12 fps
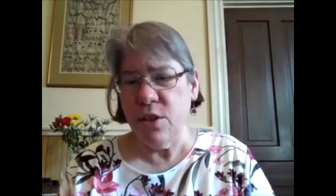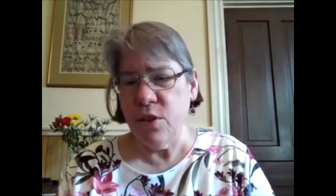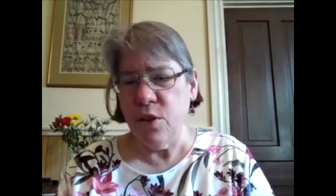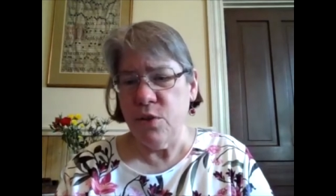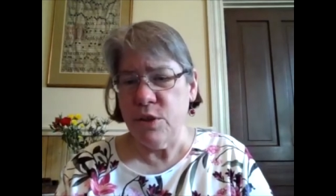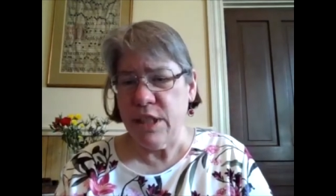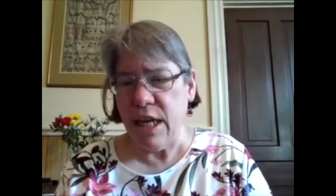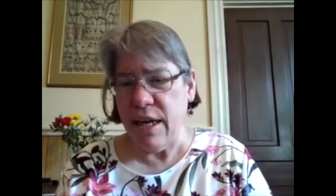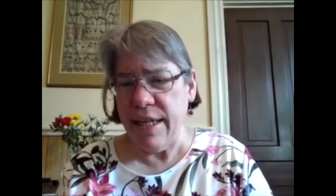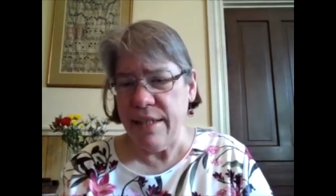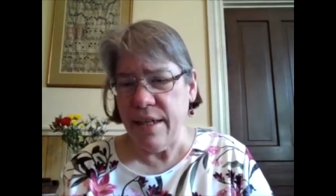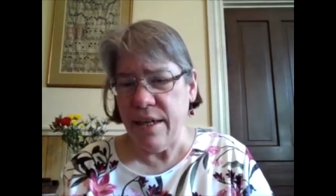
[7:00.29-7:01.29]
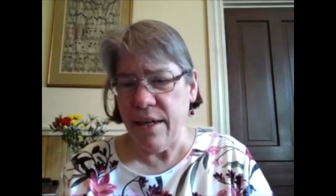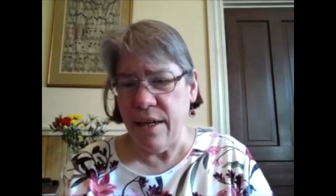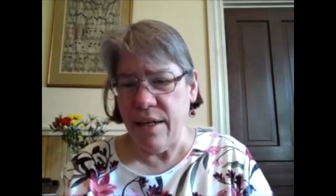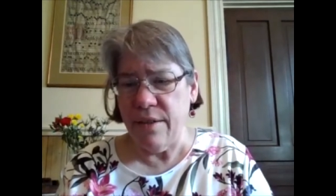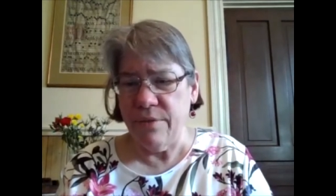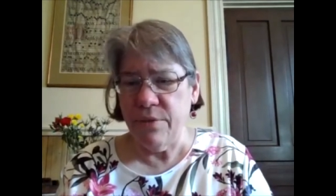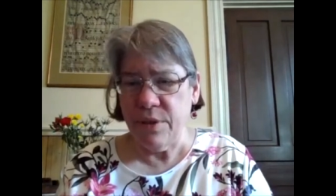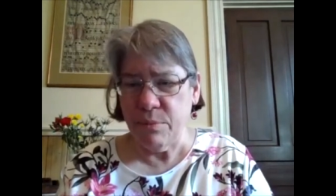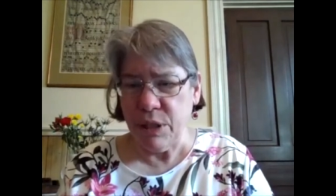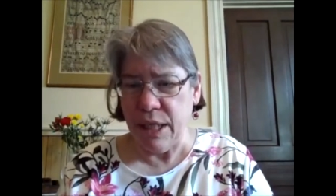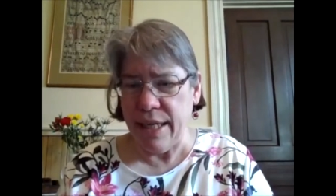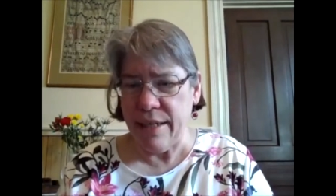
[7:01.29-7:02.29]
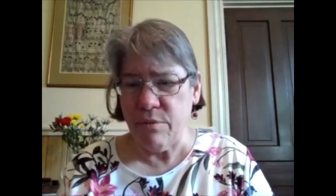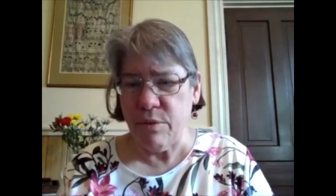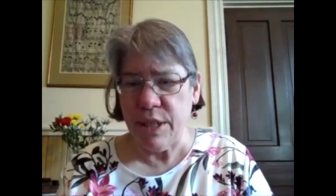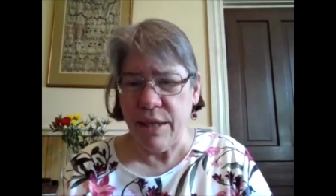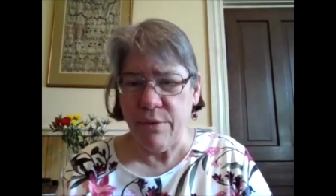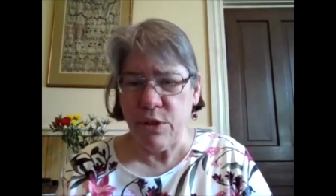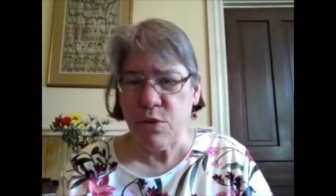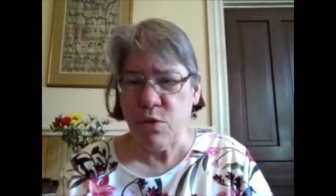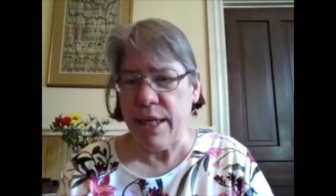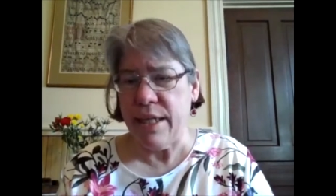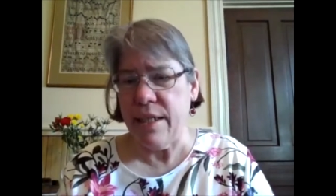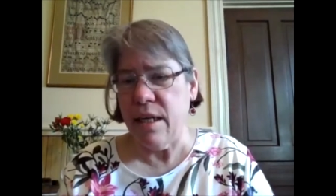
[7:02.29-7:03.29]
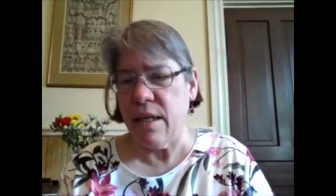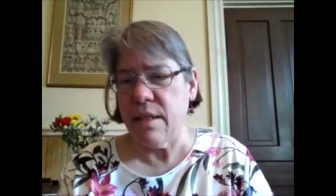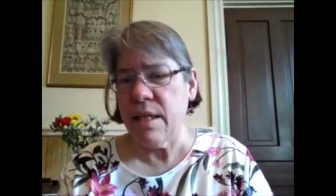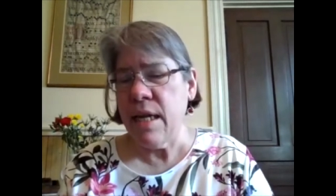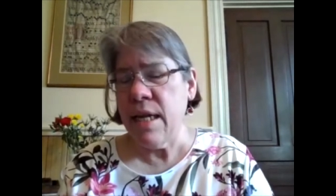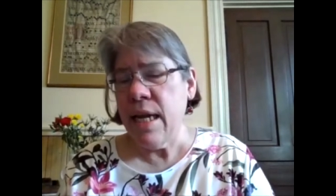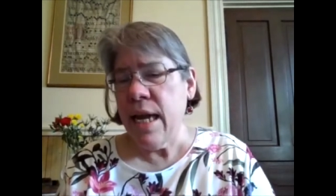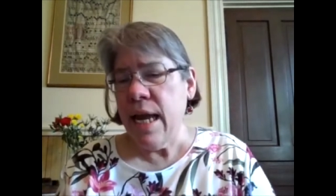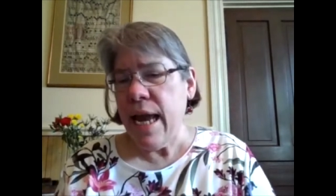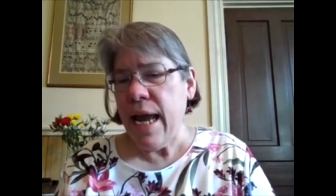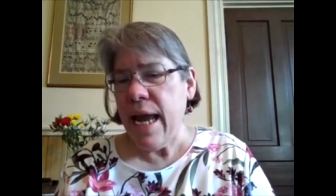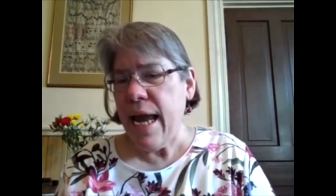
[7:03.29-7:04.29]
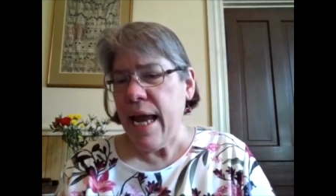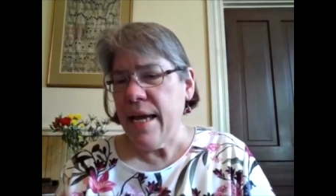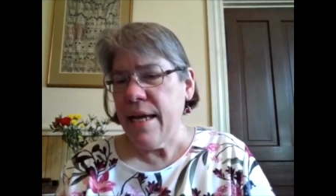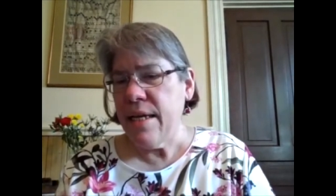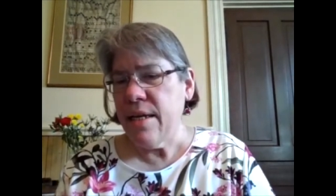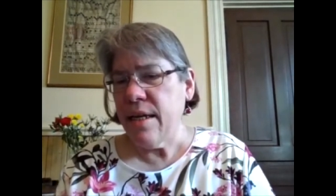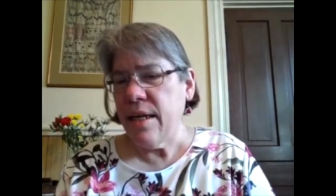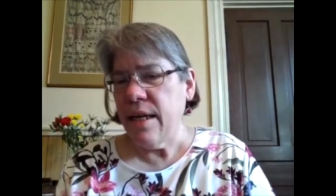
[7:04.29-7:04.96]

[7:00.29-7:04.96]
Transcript: who died of the plague when he was quite young. And